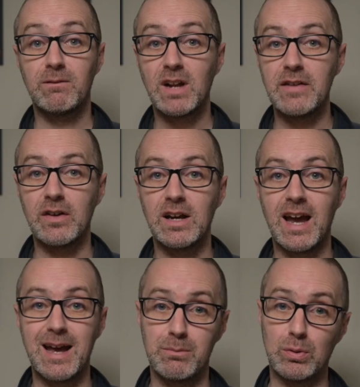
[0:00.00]
flavour
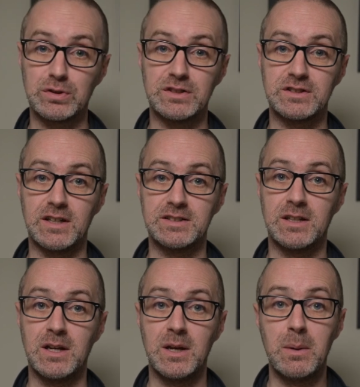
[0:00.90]
and portion size,
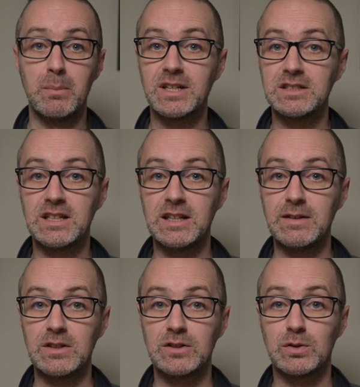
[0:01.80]
potentially
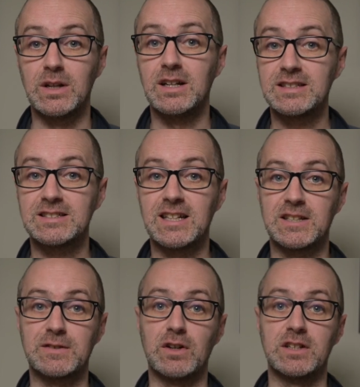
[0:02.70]
leading to a less
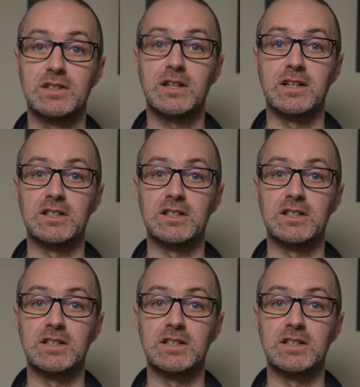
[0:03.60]
satisfying dining